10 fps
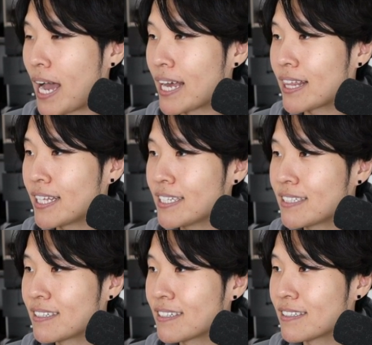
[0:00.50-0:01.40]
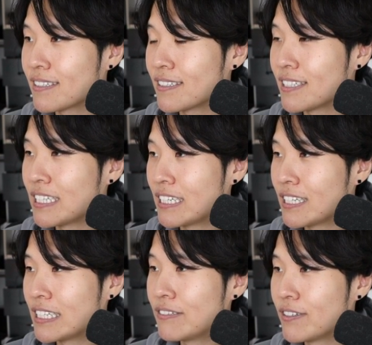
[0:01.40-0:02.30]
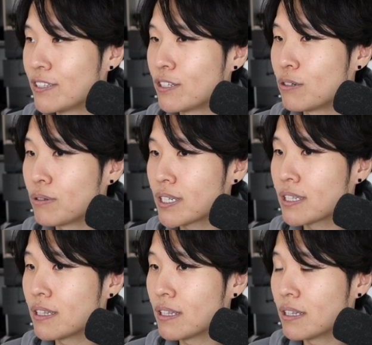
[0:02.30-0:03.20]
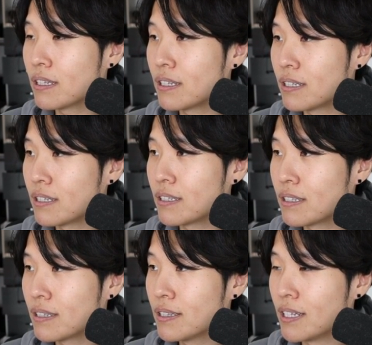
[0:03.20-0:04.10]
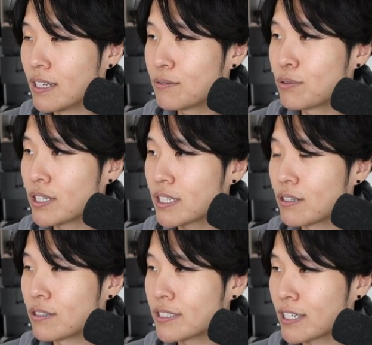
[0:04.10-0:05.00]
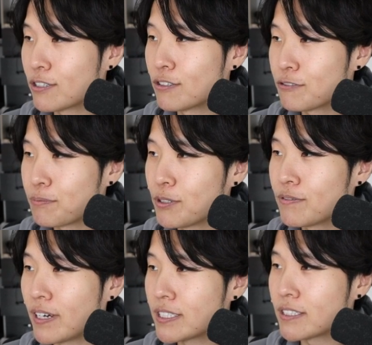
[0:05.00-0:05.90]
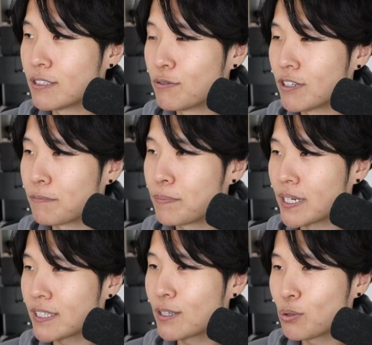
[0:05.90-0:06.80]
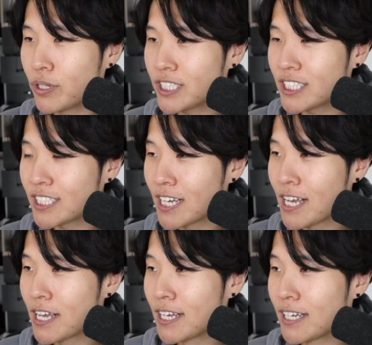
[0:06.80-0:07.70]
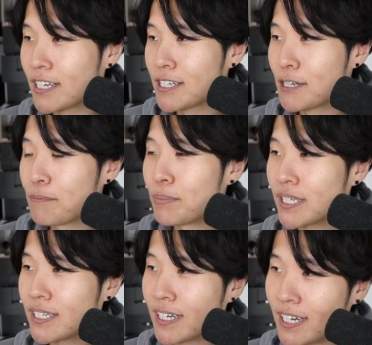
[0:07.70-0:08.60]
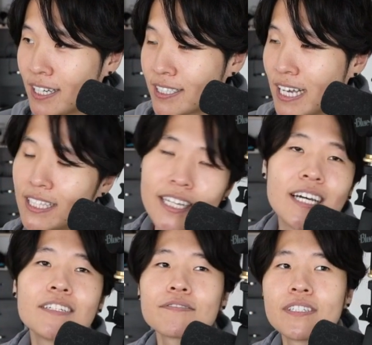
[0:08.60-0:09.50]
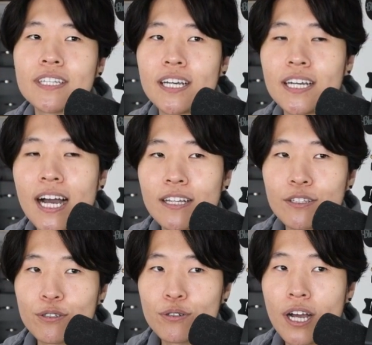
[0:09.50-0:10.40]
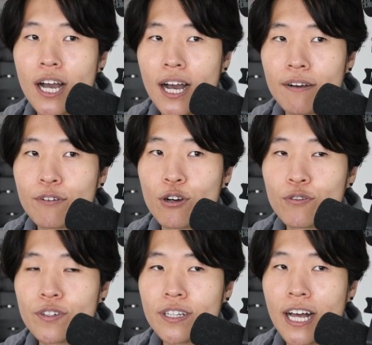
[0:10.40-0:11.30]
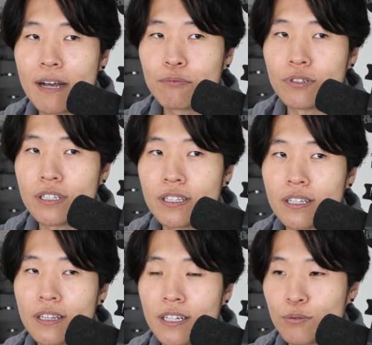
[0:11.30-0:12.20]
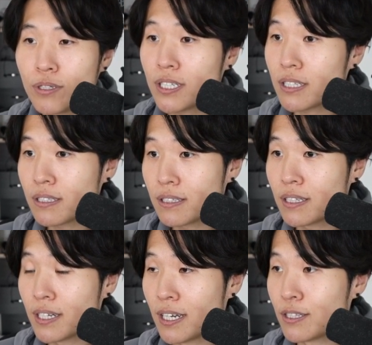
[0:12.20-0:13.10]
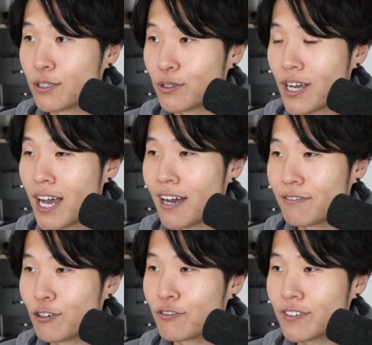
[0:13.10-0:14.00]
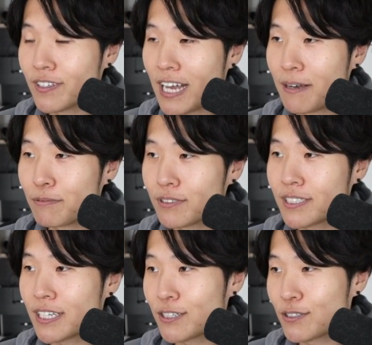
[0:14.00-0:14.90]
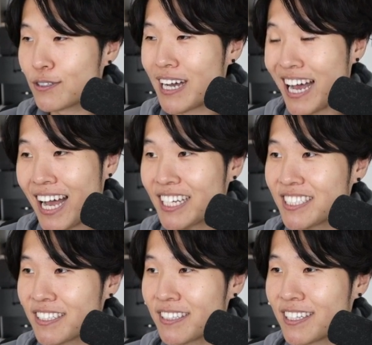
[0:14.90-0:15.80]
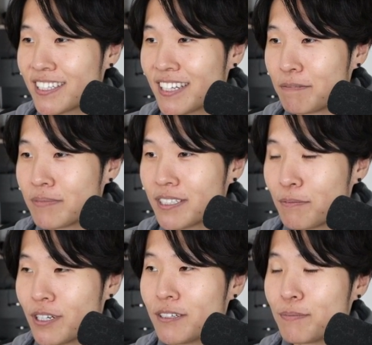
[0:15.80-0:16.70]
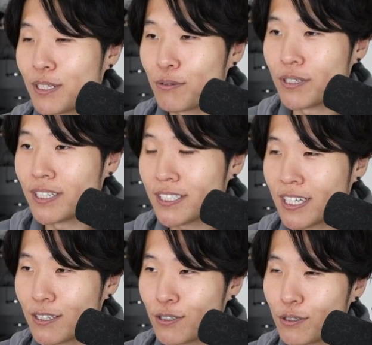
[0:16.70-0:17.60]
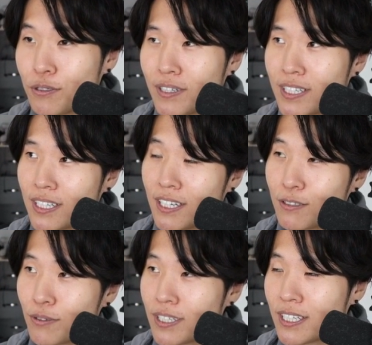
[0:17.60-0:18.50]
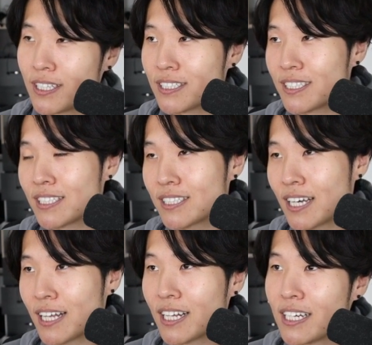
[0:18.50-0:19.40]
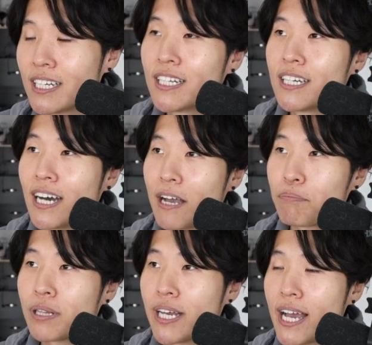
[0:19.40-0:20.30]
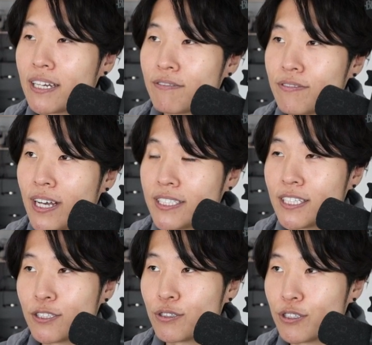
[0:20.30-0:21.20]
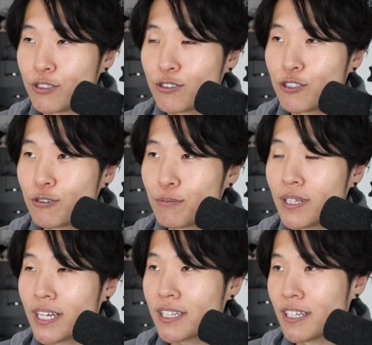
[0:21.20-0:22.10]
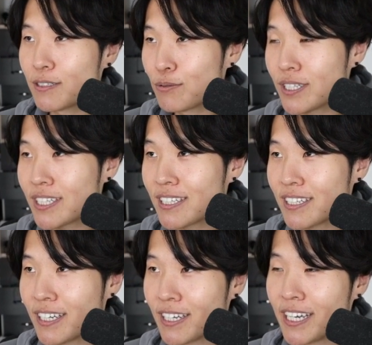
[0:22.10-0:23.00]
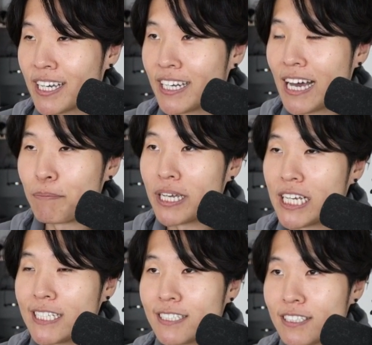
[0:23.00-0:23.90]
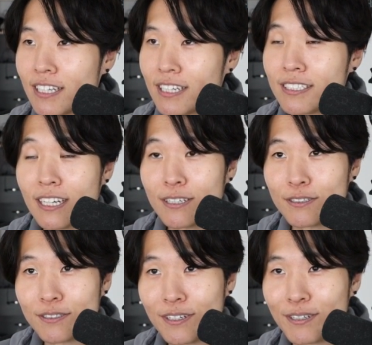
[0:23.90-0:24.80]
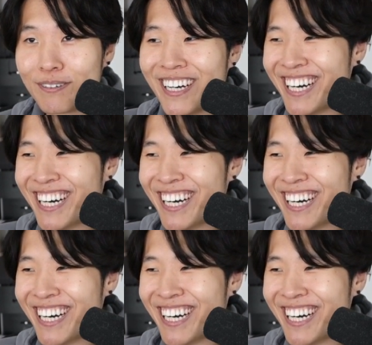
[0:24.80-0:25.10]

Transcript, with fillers: I think even knowing Ludwig or Sykkuno's move, I still would have picked Twitch because at the end of the day, I do have overlap with Ludwig and I do have overlap with Sykkuno. I actually think I'm somewhere in between the Sykkuno and the Ludwig in the sense that I plan events and do YouTube like Ludwig and I'm Asian like Sykkuno.